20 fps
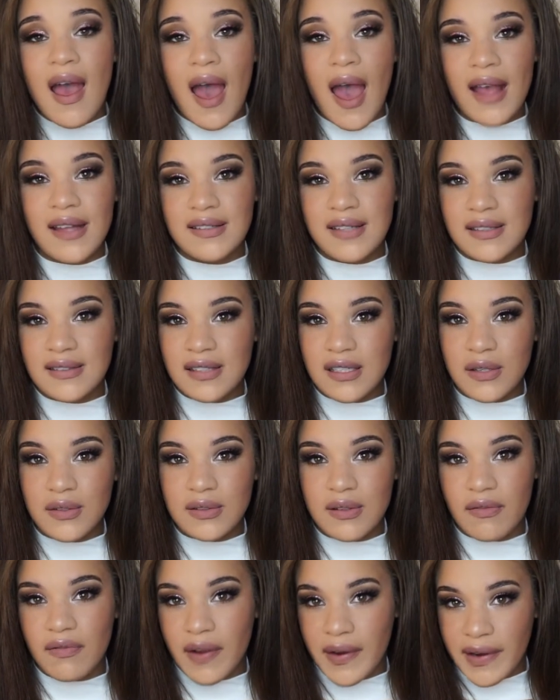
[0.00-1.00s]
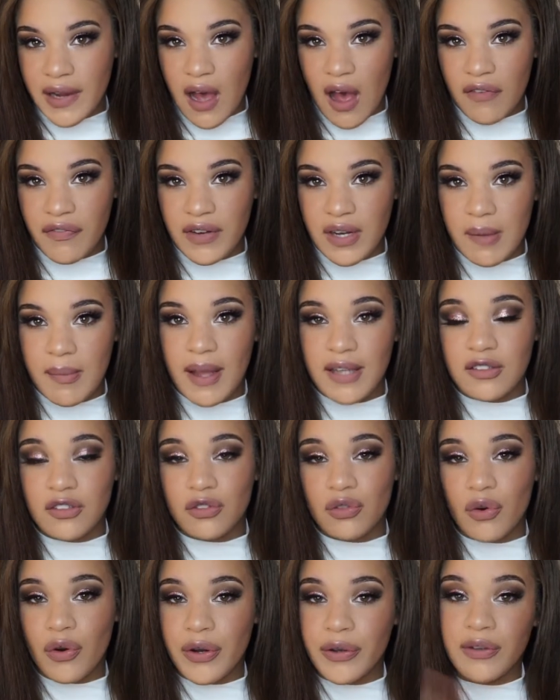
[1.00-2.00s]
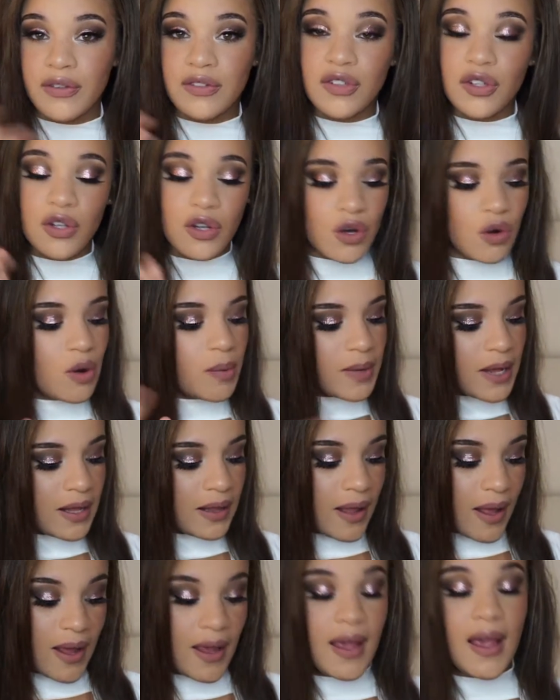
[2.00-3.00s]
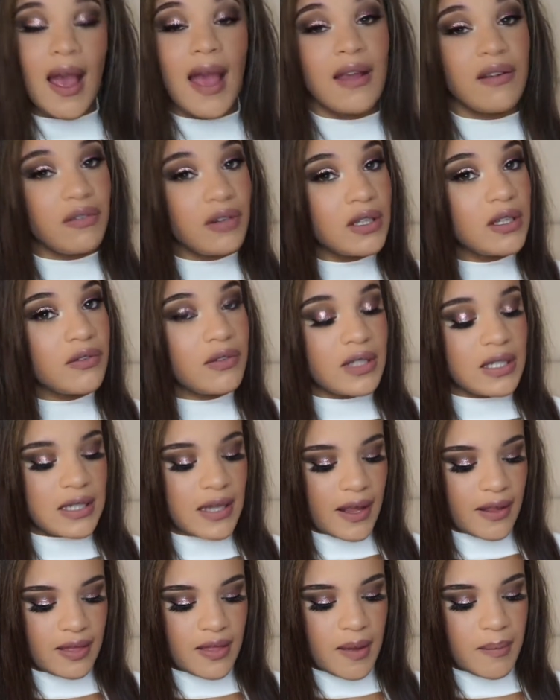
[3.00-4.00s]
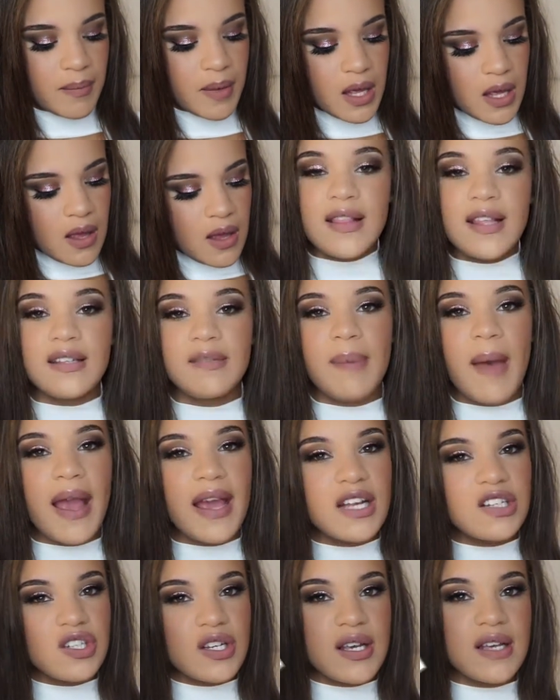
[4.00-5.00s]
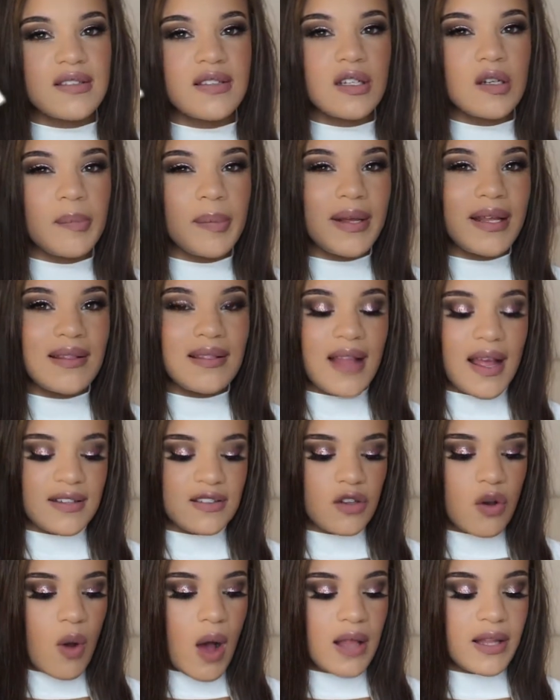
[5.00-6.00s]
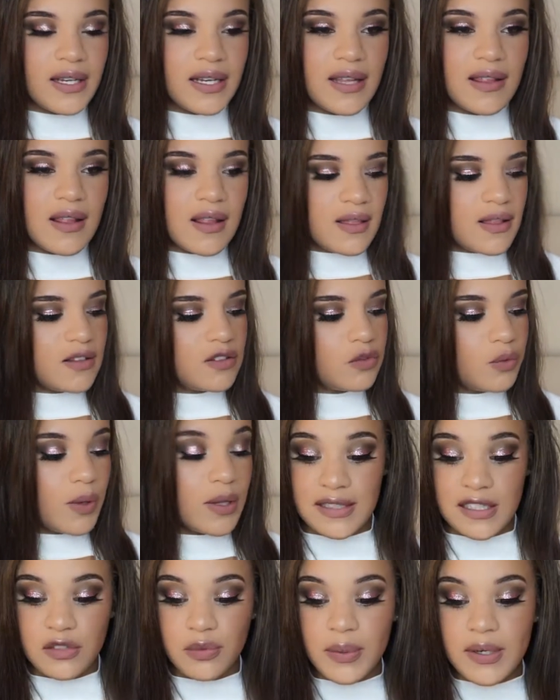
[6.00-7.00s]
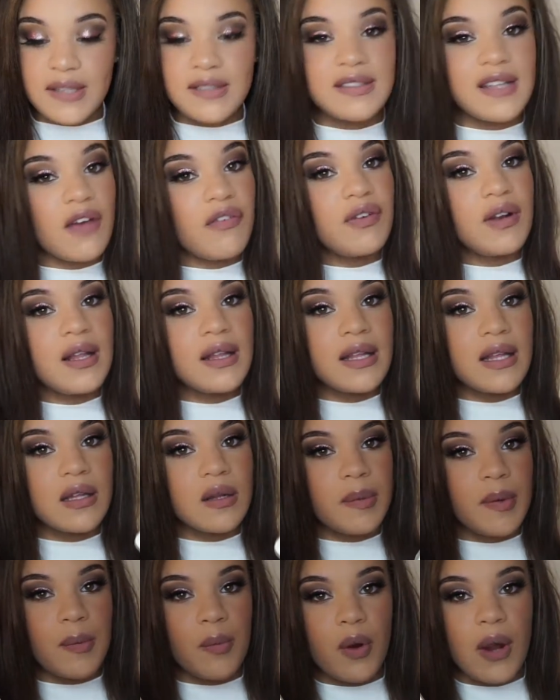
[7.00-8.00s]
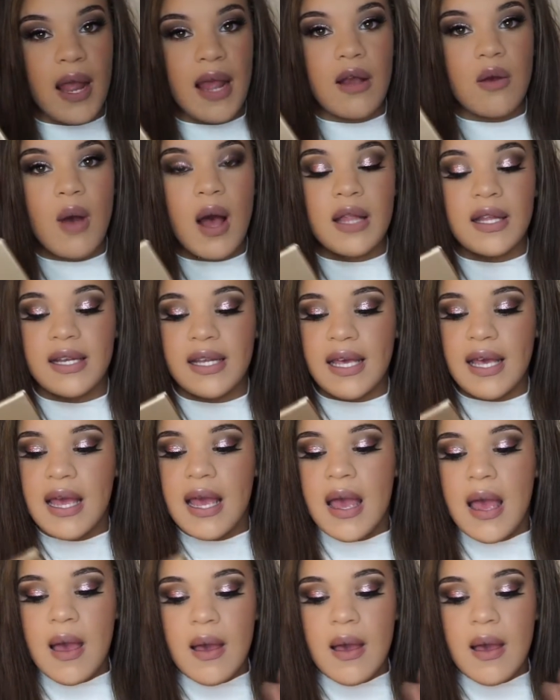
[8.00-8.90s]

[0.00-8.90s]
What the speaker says: I tend to use them very often in my tutorials, so you know I'm not lying. I really like them. This packaging is a little bit less quality than this one. This one is definitely a little bit more high quality.